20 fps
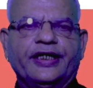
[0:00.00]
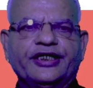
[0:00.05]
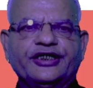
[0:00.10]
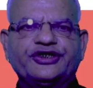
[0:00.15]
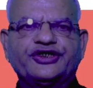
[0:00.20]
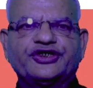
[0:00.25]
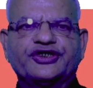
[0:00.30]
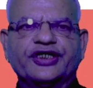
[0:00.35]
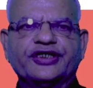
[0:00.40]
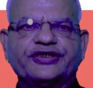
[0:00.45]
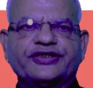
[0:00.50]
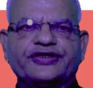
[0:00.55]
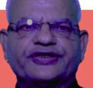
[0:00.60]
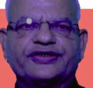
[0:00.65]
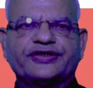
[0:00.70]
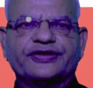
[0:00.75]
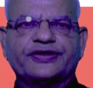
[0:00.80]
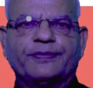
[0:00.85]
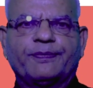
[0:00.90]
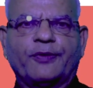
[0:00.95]

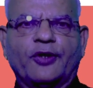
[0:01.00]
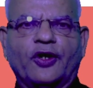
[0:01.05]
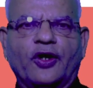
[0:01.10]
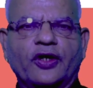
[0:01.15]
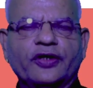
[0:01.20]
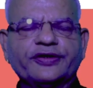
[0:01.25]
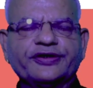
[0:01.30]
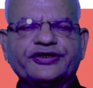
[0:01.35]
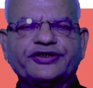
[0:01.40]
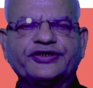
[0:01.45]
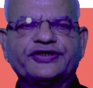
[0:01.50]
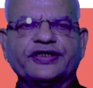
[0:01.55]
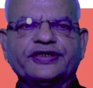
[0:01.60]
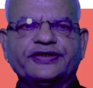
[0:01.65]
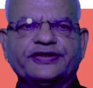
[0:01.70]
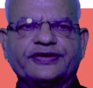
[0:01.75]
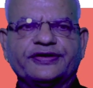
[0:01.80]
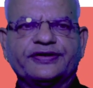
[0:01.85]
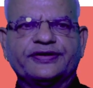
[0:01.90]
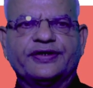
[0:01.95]
Estrus, prolonged
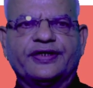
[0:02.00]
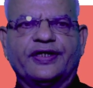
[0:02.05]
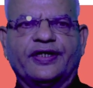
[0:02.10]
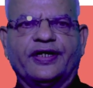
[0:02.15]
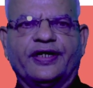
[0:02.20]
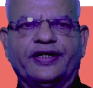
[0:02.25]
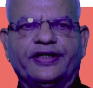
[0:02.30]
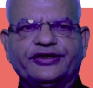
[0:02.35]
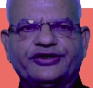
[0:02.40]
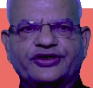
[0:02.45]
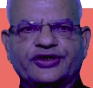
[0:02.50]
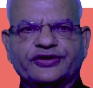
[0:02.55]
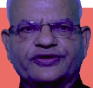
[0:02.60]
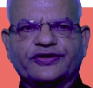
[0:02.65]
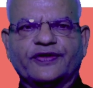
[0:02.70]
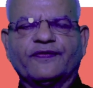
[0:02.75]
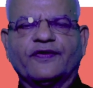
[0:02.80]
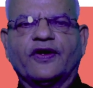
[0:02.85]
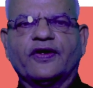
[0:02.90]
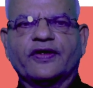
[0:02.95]

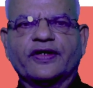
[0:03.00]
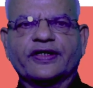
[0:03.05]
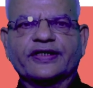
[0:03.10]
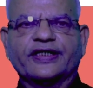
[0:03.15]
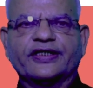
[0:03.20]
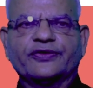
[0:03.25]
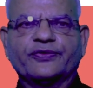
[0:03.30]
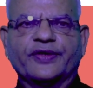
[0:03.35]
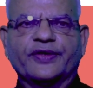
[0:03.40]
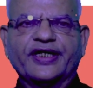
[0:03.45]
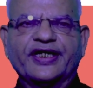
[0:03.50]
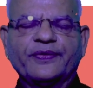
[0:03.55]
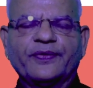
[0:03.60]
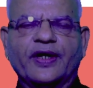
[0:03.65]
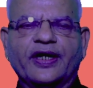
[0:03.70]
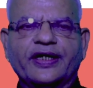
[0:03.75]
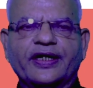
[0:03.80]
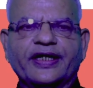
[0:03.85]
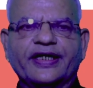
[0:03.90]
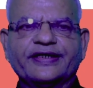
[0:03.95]
estrus of longer than
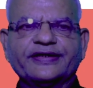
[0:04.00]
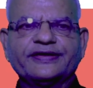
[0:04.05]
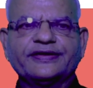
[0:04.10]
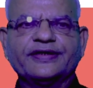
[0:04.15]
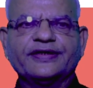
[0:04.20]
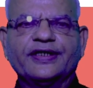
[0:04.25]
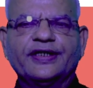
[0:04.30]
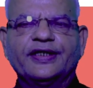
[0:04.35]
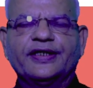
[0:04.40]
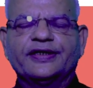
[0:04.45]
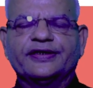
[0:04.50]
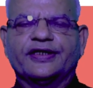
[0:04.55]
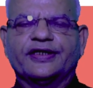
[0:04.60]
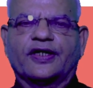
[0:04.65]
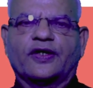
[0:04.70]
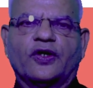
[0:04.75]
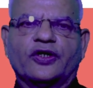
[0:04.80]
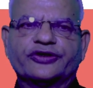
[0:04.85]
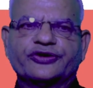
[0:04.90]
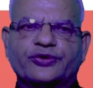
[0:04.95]
21 days.
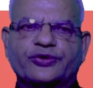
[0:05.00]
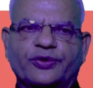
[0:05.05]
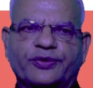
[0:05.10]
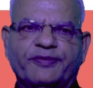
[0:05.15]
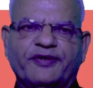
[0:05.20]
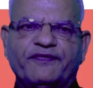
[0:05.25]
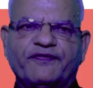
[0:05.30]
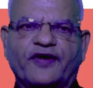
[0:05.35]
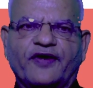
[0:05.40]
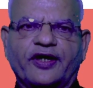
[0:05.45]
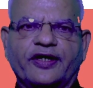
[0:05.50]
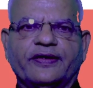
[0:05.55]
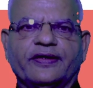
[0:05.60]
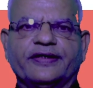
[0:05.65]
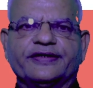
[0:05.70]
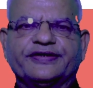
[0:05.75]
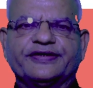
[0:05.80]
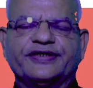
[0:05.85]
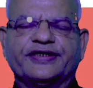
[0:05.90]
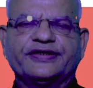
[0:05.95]
The cause could be
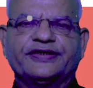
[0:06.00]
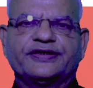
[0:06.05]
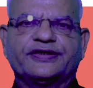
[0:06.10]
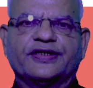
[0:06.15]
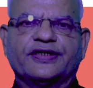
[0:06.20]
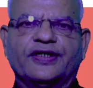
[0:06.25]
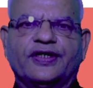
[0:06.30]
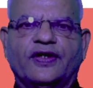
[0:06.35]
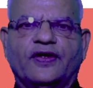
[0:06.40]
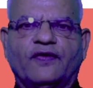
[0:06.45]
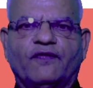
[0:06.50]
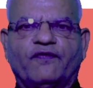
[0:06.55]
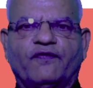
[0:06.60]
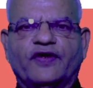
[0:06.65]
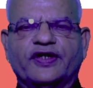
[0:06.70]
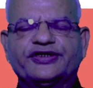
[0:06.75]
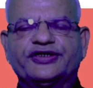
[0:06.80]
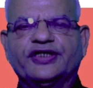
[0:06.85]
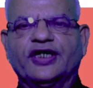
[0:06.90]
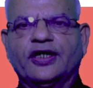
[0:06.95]
follicular cysts or
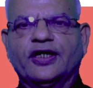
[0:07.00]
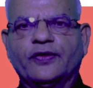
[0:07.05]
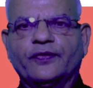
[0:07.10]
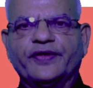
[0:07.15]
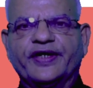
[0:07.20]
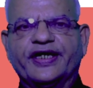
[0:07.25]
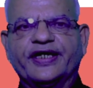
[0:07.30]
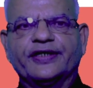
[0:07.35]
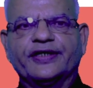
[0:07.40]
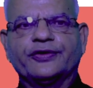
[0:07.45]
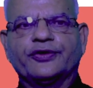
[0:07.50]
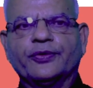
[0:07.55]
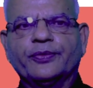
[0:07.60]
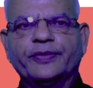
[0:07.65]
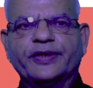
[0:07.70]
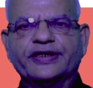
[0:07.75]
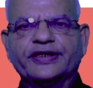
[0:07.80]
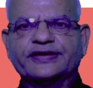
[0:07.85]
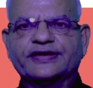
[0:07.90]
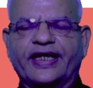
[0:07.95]
functional ovarian
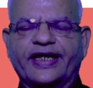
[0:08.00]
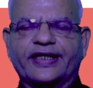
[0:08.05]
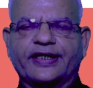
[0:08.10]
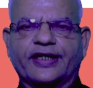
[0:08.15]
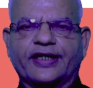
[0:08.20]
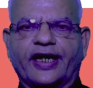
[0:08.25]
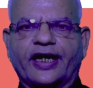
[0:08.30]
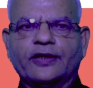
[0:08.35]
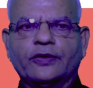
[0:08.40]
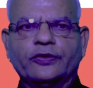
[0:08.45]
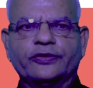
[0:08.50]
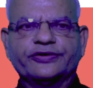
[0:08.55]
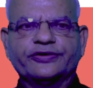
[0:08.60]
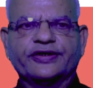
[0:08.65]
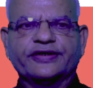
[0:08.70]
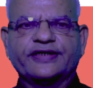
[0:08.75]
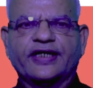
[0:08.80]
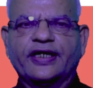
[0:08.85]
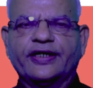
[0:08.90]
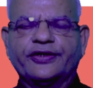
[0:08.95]
tumors like
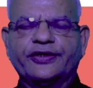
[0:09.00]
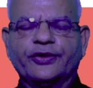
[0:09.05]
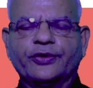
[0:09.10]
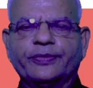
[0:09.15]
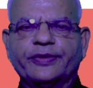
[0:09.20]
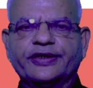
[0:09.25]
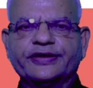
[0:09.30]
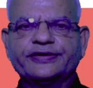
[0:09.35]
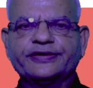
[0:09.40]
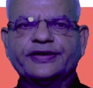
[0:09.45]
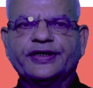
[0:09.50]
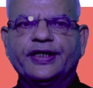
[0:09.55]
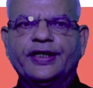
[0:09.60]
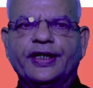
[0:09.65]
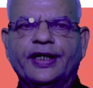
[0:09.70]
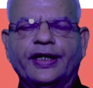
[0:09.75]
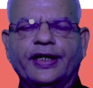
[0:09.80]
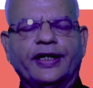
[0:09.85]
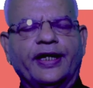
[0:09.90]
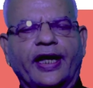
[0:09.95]
granulosa cell tumors.
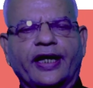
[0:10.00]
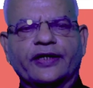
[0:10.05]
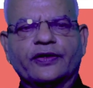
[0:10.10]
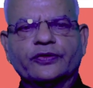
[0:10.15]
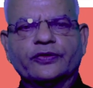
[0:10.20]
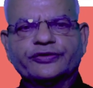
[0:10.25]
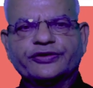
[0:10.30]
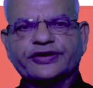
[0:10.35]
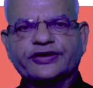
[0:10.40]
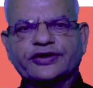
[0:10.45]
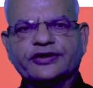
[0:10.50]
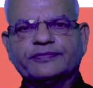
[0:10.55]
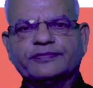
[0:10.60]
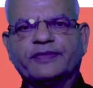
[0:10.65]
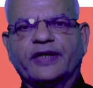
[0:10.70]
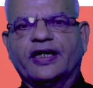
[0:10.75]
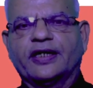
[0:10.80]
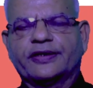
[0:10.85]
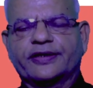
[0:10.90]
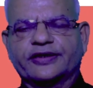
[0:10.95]
Diagnosis is
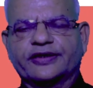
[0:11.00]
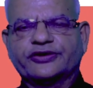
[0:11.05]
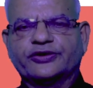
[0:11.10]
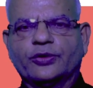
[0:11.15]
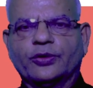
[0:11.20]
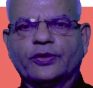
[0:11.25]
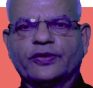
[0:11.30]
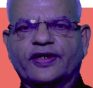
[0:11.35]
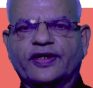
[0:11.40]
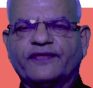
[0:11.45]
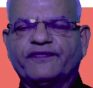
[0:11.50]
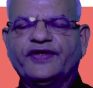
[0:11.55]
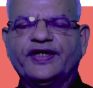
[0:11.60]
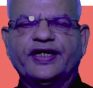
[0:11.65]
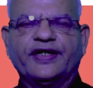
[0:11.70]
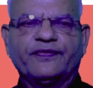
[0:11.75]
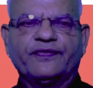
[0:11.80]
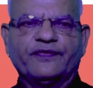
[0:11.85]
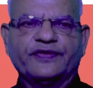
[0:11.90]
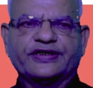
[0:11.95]
by
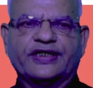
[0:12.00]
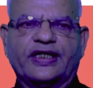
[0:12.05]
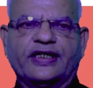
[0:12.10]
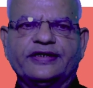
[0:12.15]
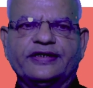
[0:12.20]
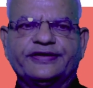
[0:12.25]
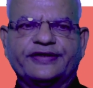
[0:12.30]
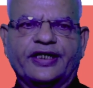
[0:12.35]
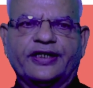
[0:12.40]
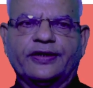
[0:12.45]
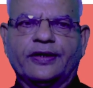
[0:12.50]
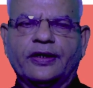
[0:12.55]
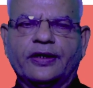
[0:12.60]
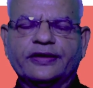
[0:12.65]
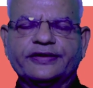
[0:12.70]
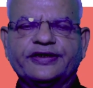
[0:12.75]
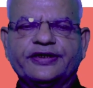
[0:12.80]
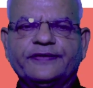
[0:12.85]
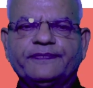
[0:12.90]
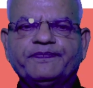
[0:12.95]
ultrasonography and vaginal
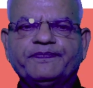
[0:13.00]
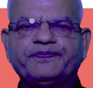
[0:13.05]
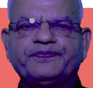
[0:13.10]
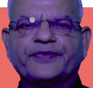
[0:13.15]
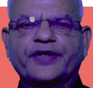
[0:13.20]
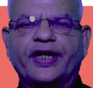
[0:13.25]
cytology.